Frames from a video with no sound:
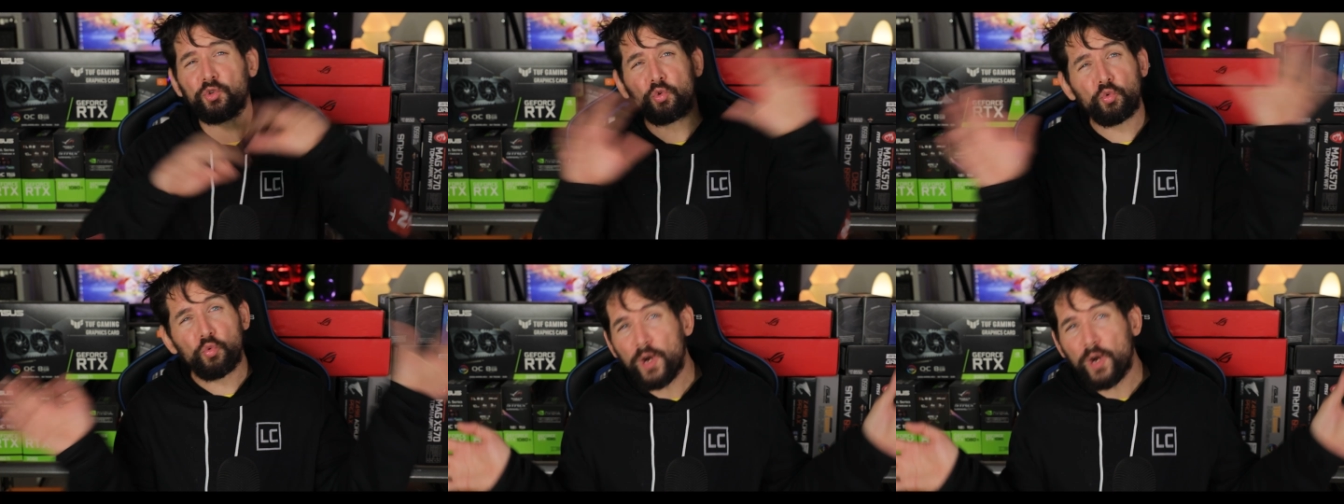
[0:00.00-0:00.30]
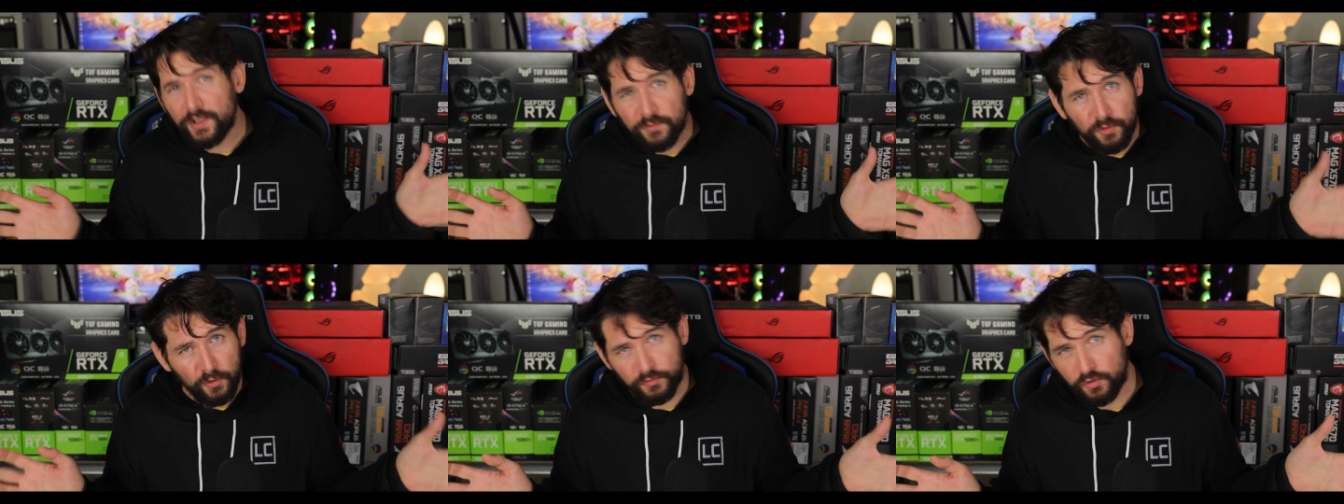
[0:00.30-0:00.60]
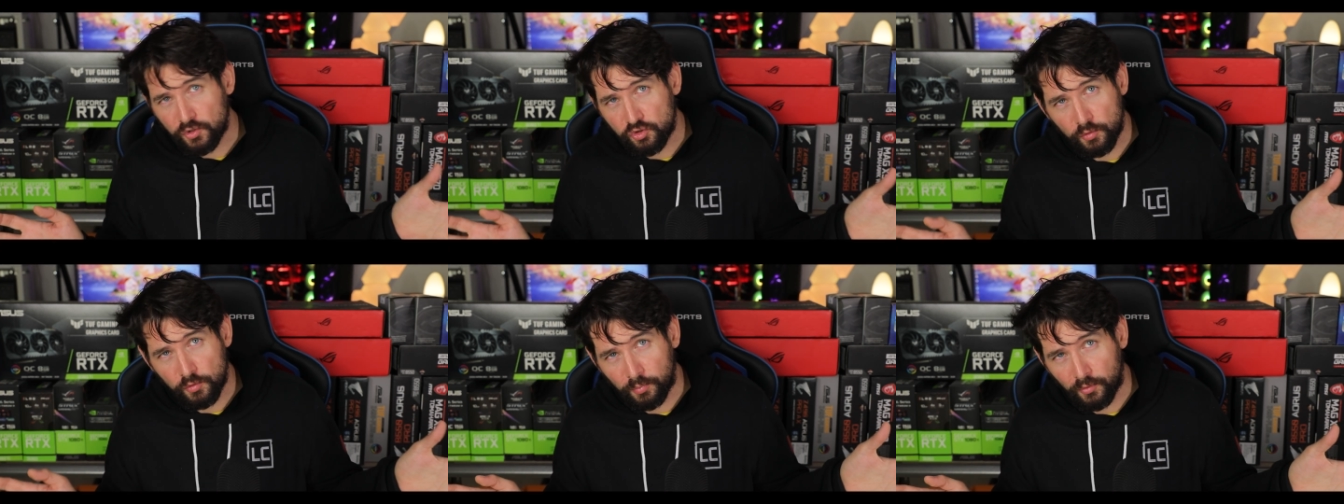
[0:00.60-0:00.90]
great for
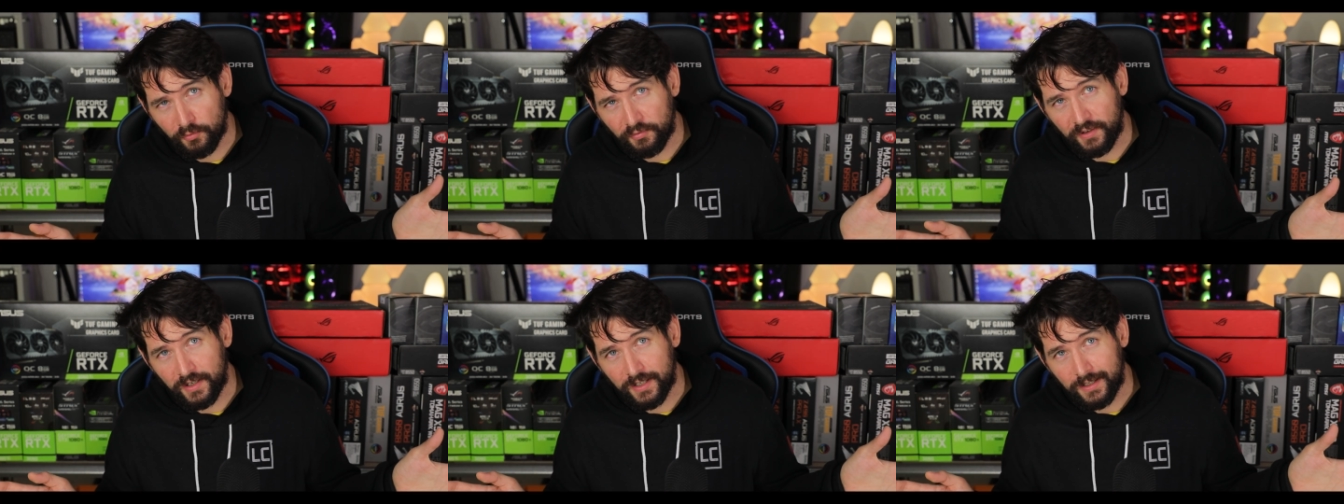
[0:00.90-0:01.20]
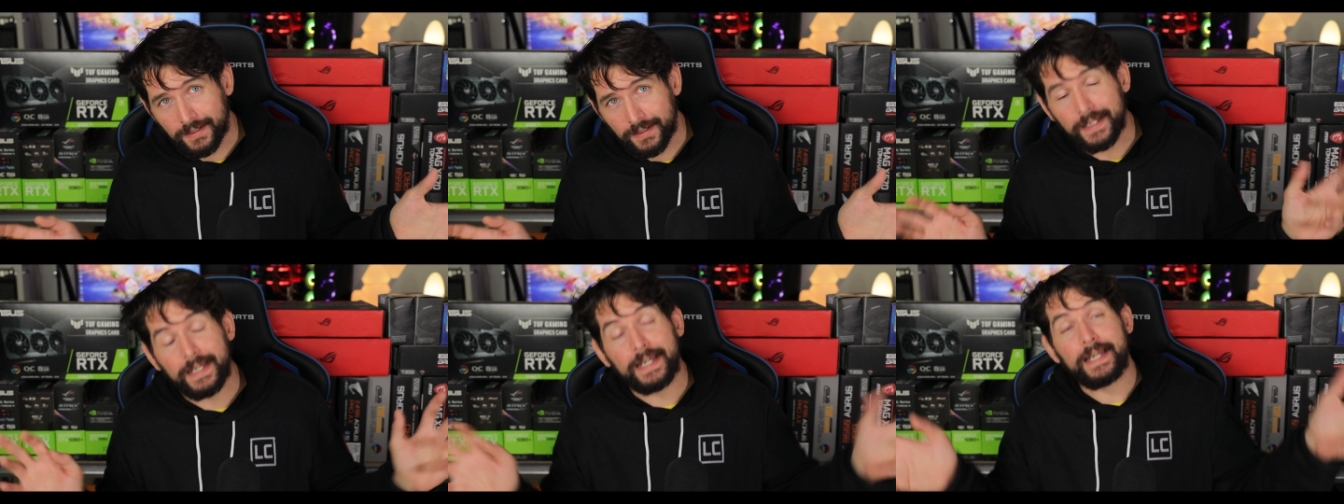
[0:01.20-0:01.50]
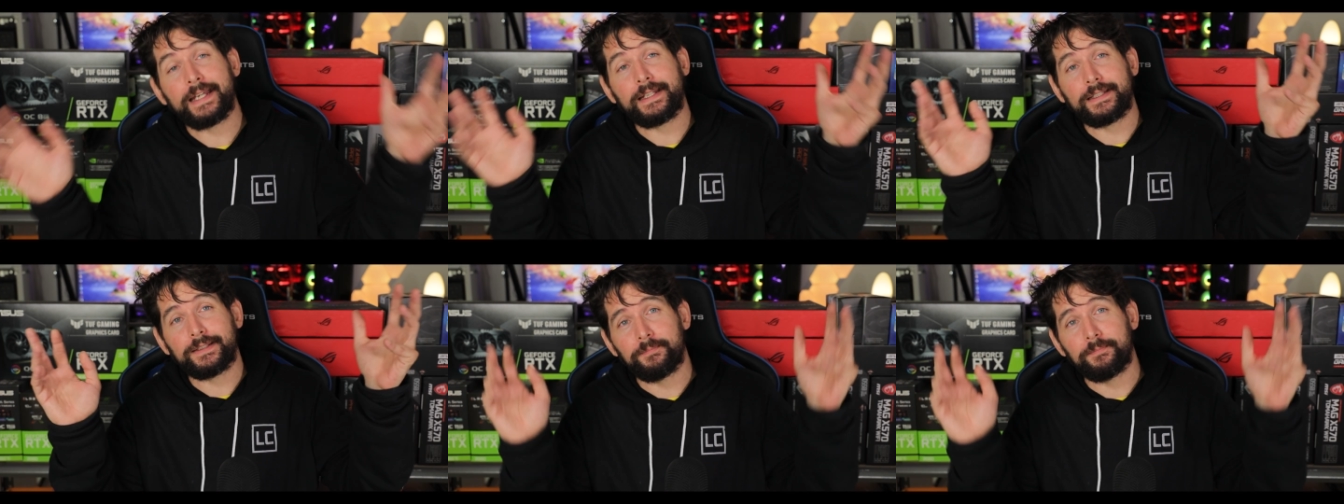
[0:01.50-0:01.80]
future-proofing
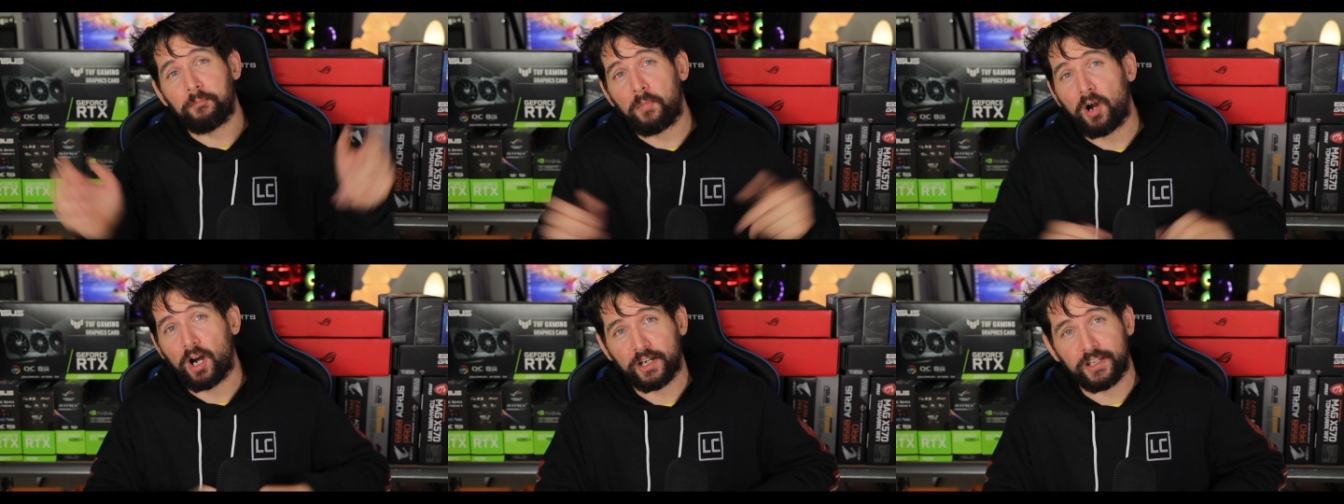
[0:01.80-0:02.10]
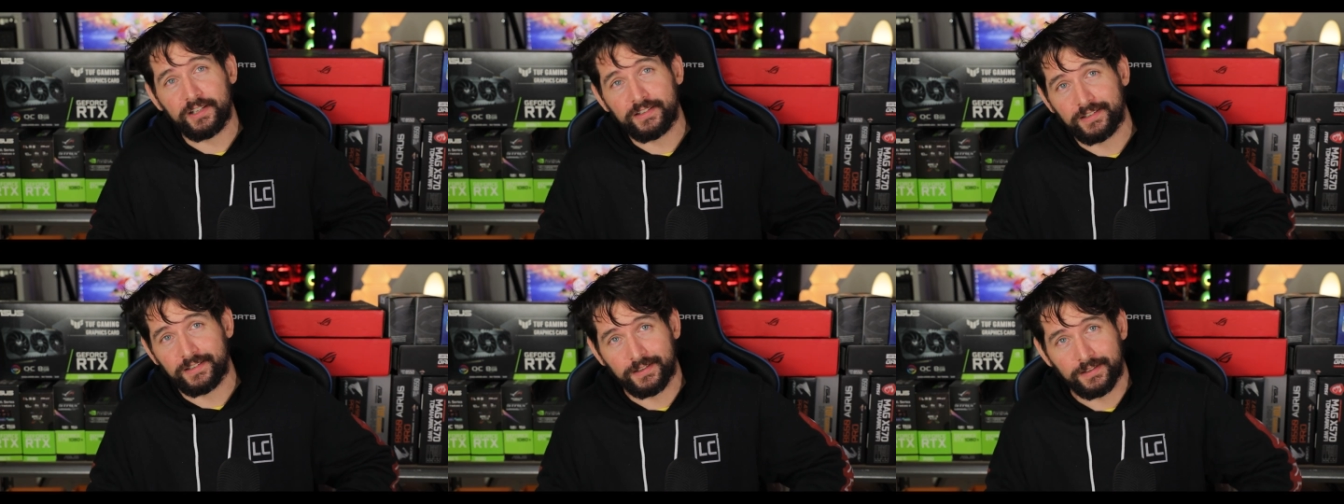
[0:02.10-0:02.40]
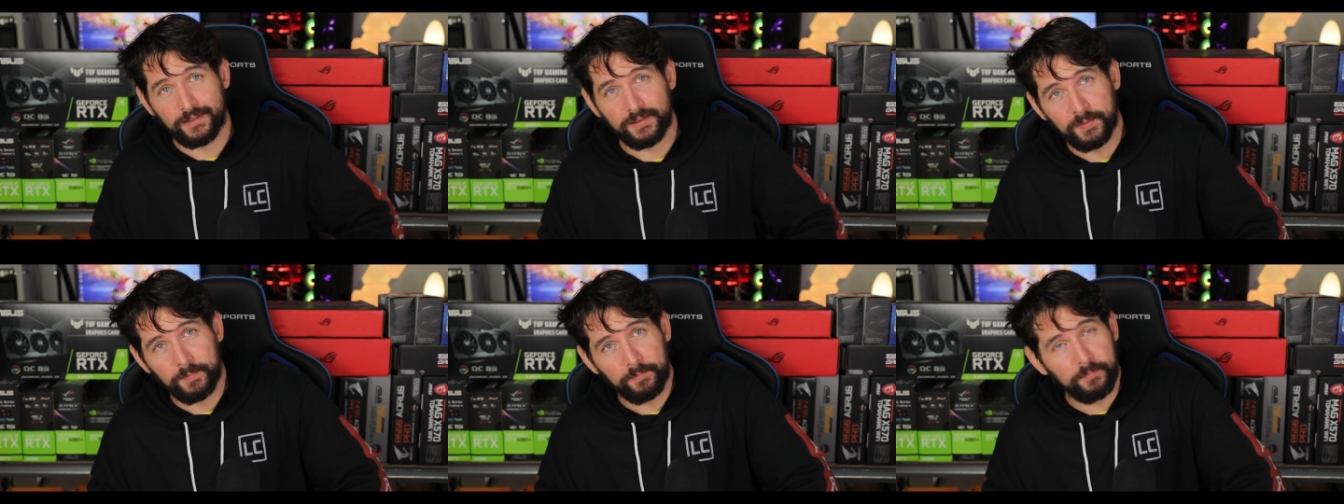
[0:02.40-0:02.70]
and
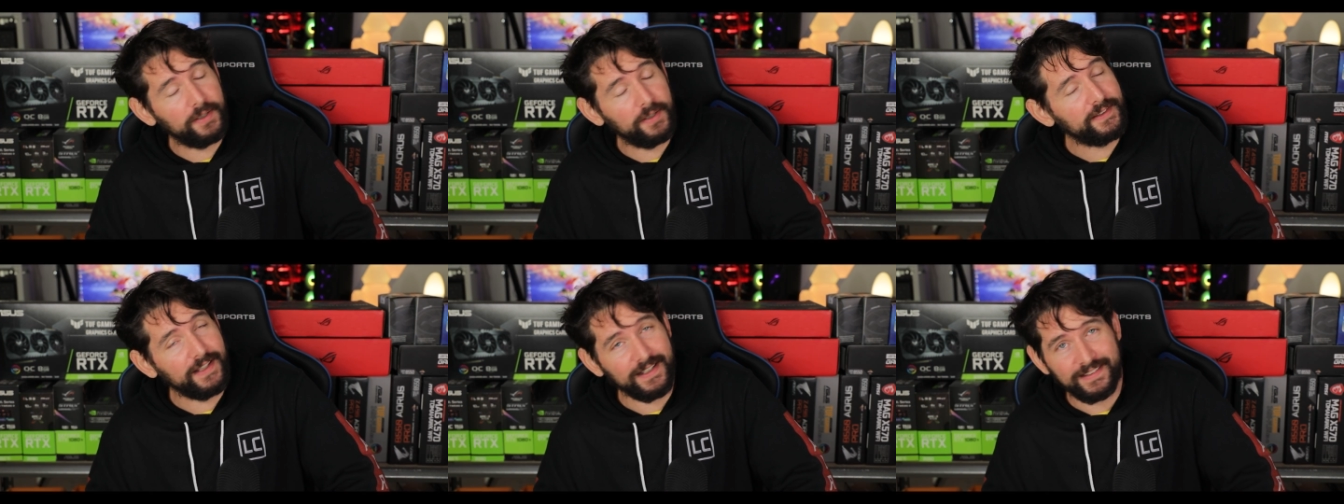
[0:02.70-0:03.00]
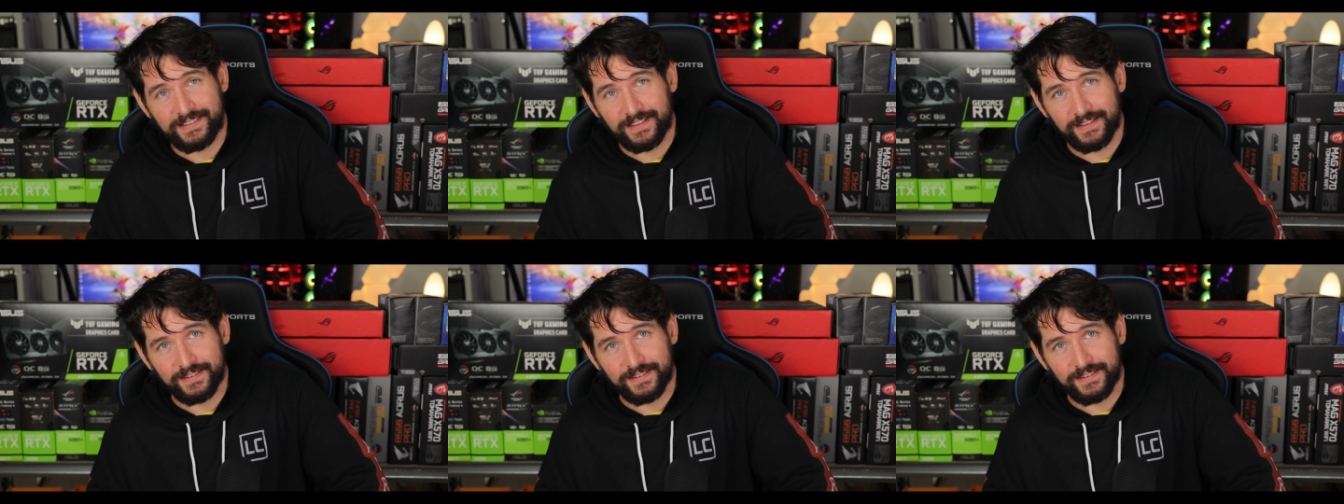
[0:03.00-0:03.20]
marketing, but that's